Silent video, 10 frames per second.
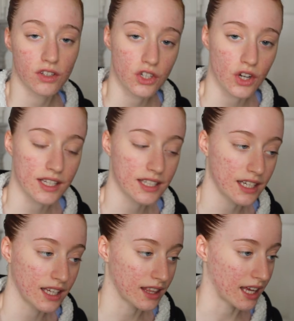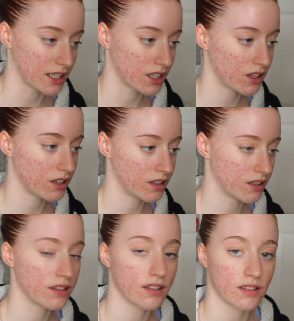trusting that
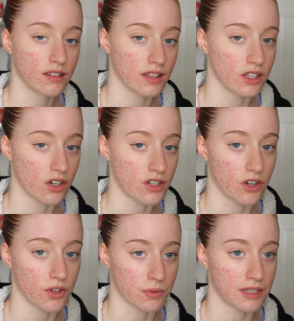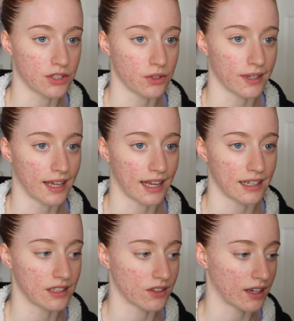the doctor knows what he's doing and
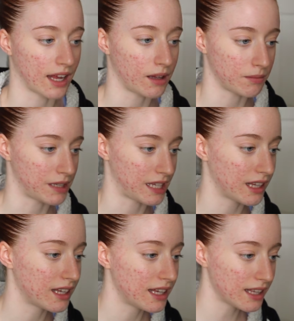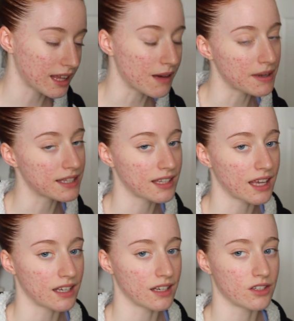he's gonna help me get my
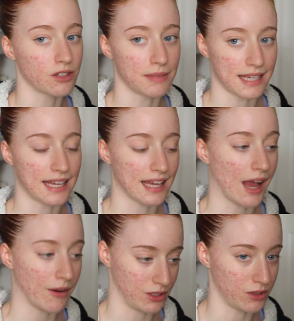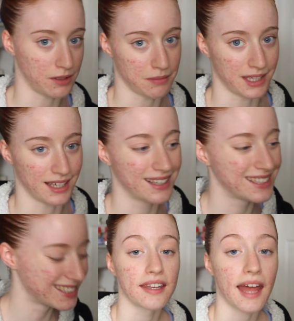skin to be how it used to be.
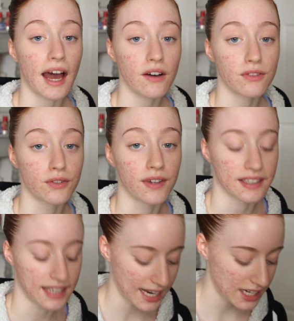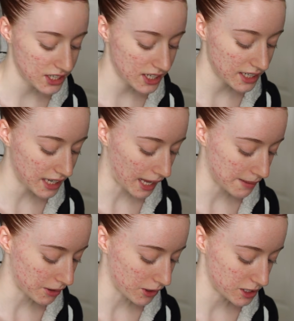Now for foundation,
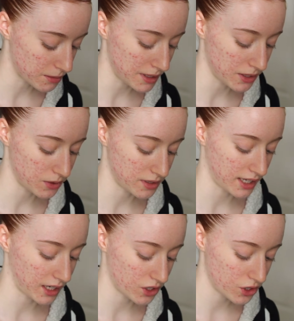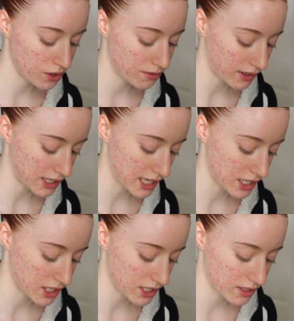I'm going to be using two
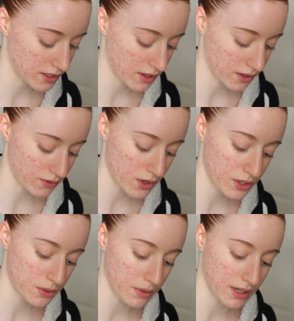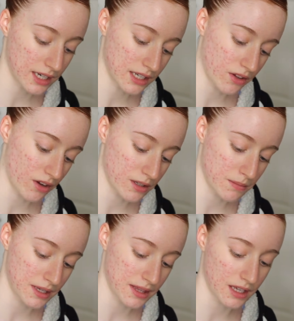foundations. The first one is going to
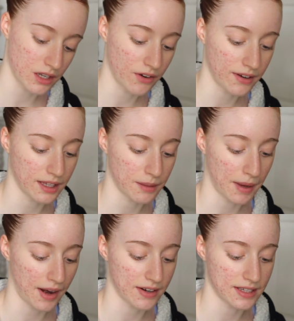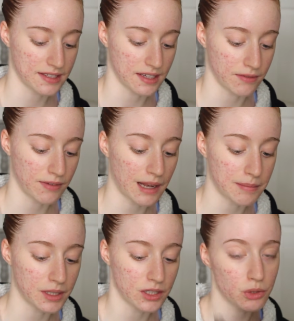be the L'Oreal Paris
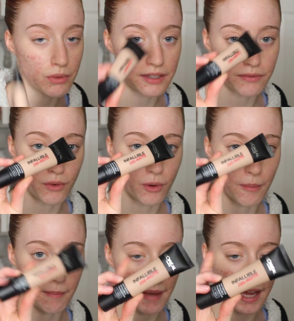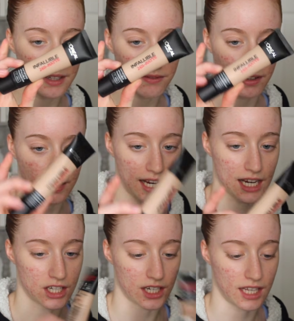Infallible 24 Matte
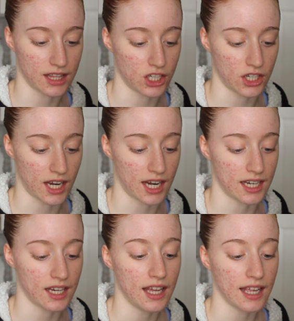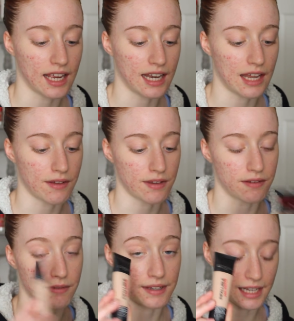Foundation in the shade
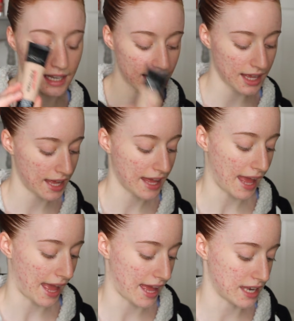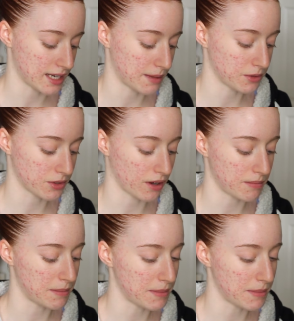11 Vanilla. And I'm also going to be